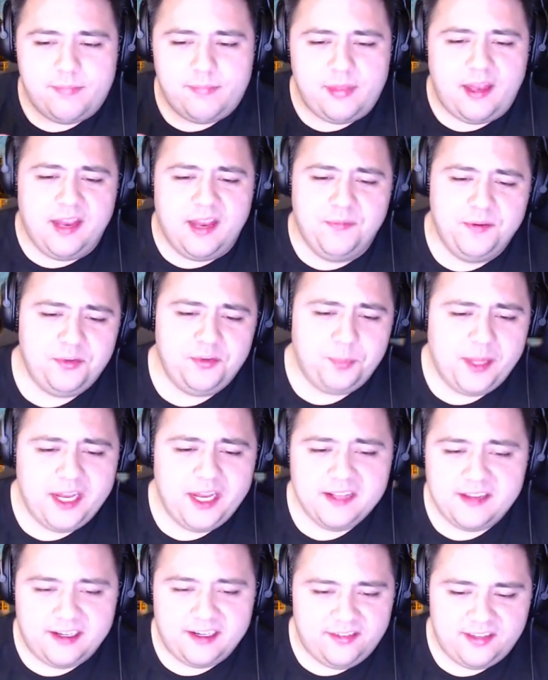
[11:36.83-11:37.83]
if he's
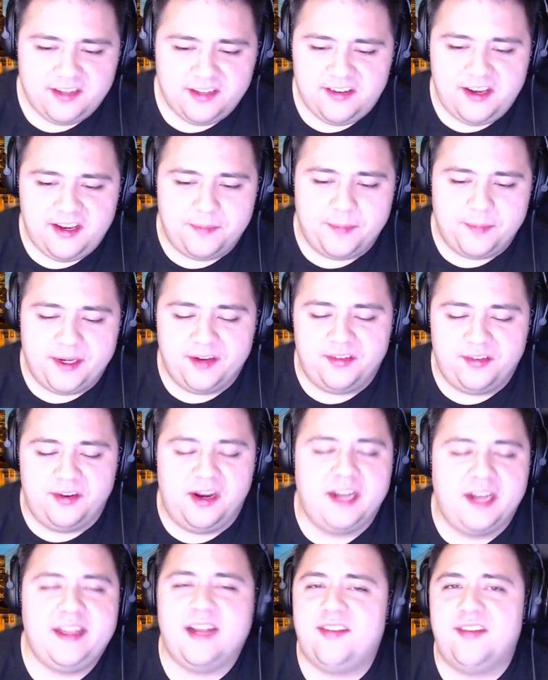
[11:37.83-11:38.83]
playing like 16 minutes a
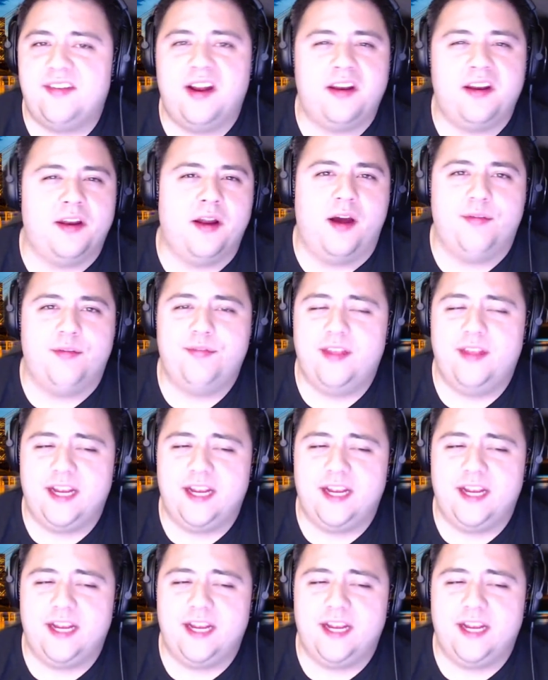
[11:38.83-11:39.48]
night, that's not enough.